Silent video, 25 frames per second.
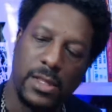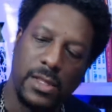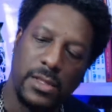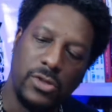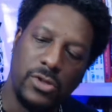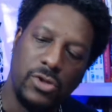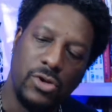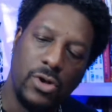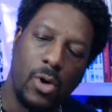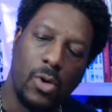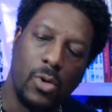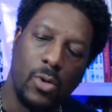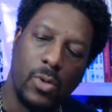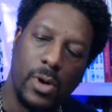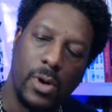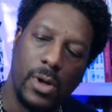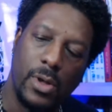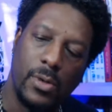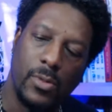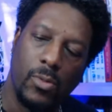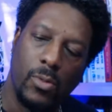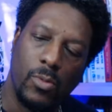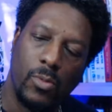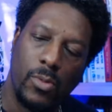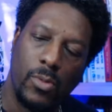
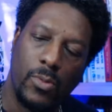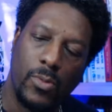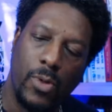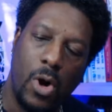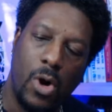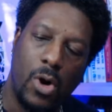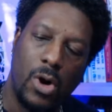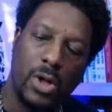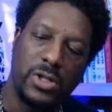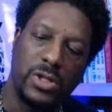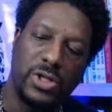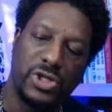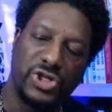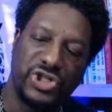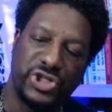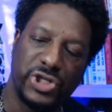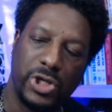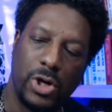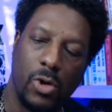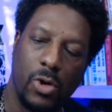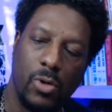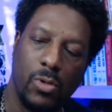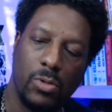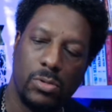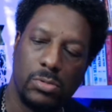On the
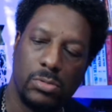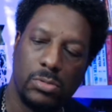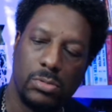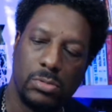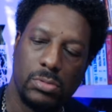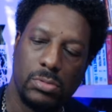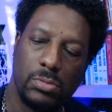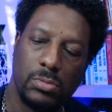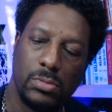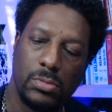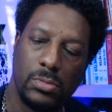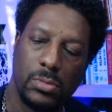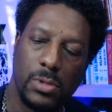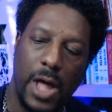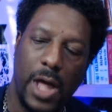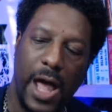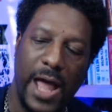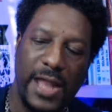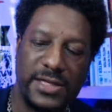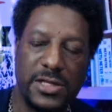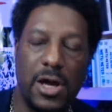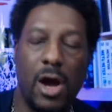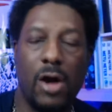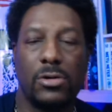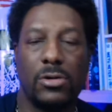show, I
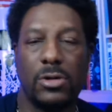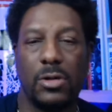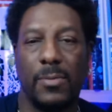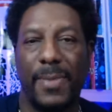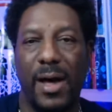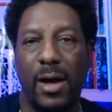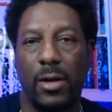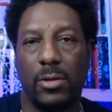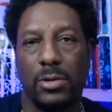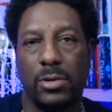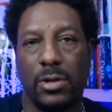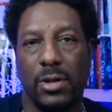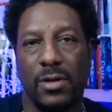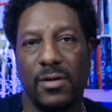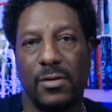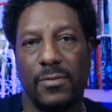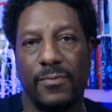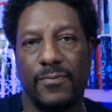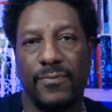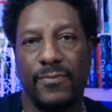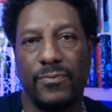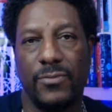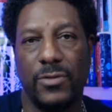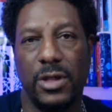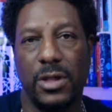talked about the
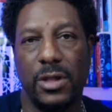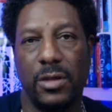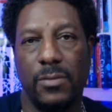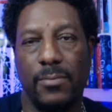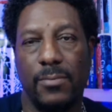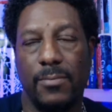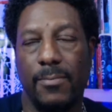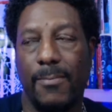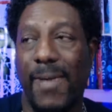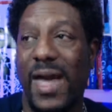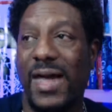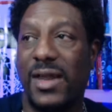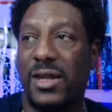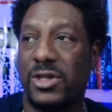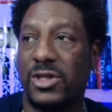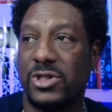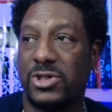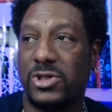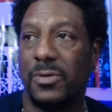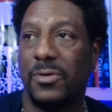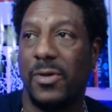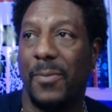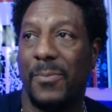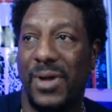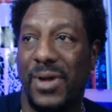
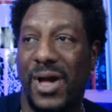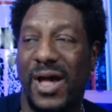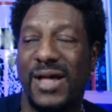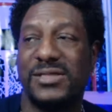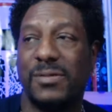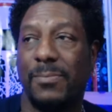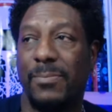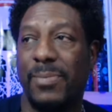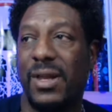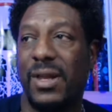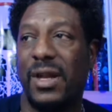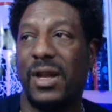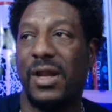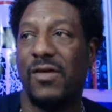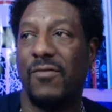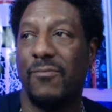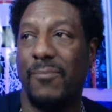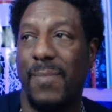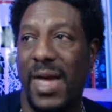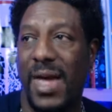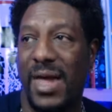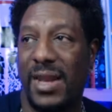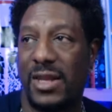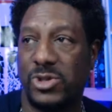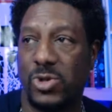possibility of
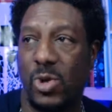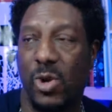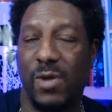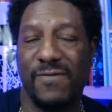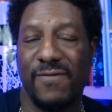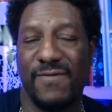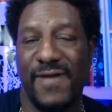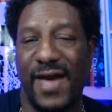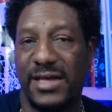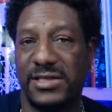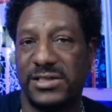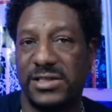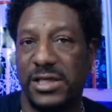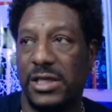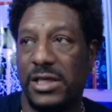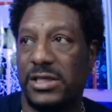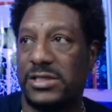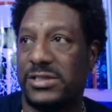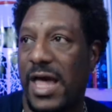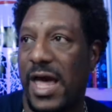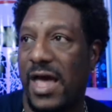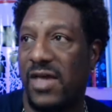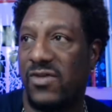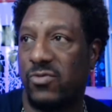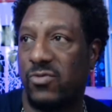mandatory vaccines
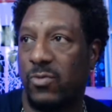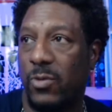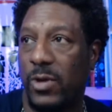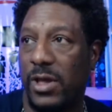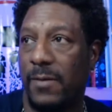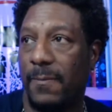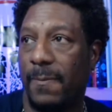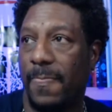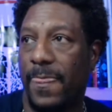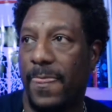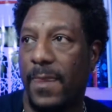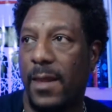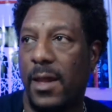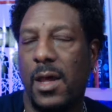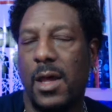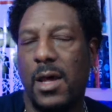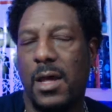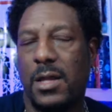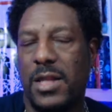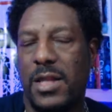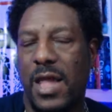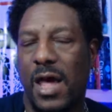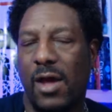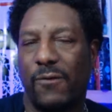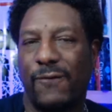last week.
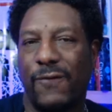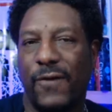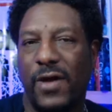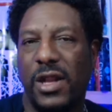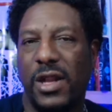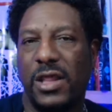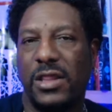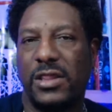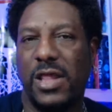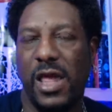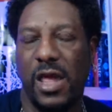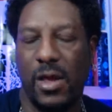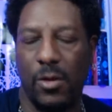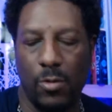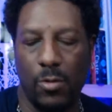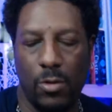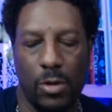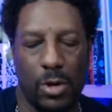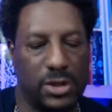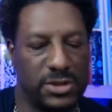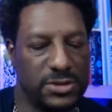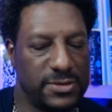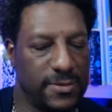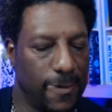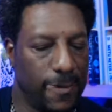Now, the funny thing
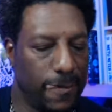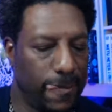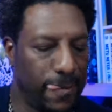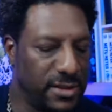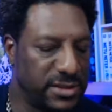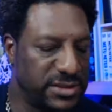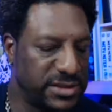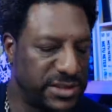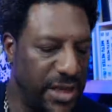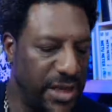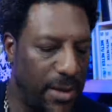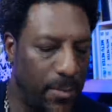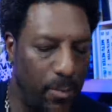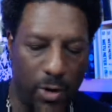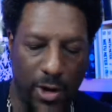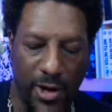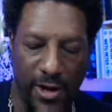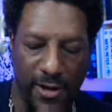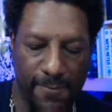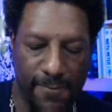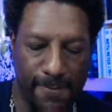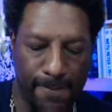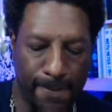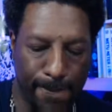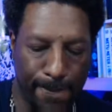was someone